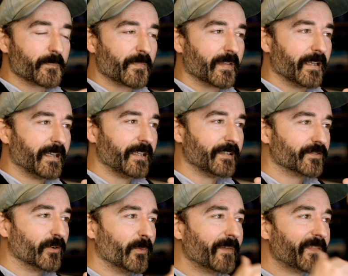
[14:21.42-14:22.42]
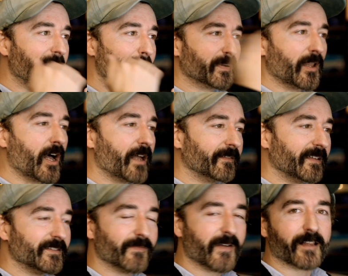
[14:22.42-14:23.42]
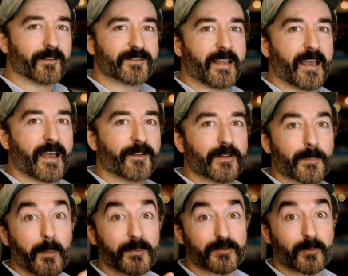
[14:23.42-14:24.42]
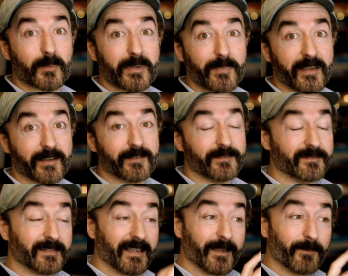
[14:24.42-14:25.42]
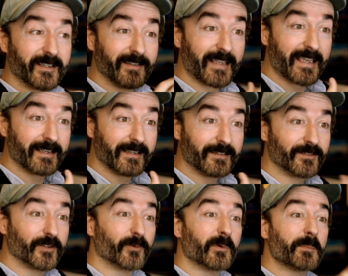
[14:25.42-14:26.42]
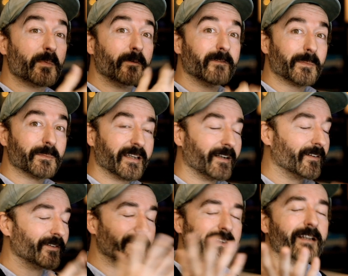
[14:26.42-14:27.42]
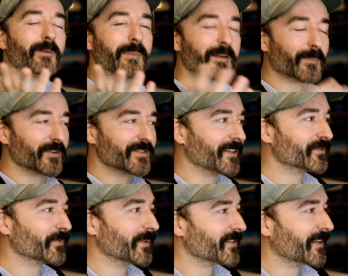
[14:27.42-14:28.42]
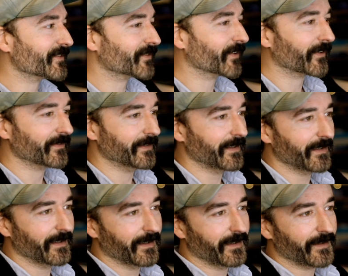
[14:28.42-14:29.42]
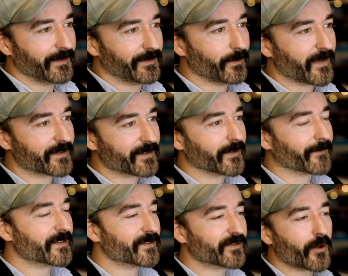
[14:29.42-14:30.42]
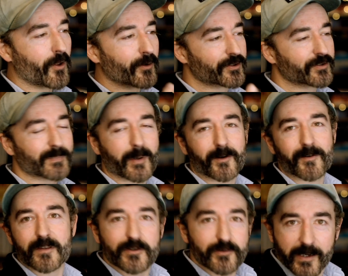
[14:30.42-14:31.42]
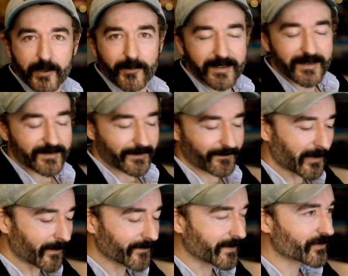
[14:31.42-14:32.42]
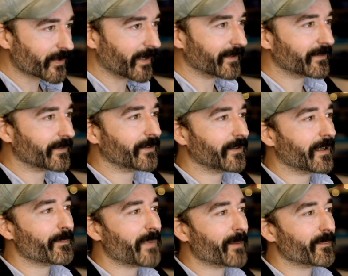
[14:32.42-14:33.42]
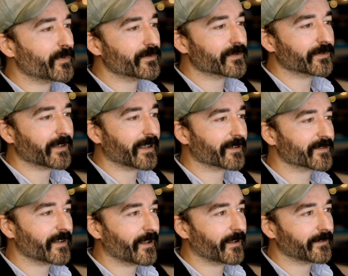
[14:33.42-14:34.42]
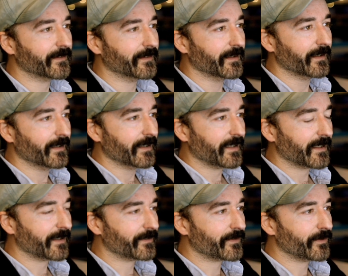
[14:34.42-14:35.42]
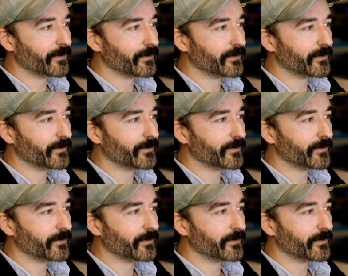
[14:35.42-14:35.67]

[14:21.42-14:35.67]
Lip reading: And so when they plot these values down, the bubbles will be big, and then we could edit it to remove them later. It'll make more sense once I start doing that stuff. This is all just part of the trickeries involved in trying to bamboozle Excel into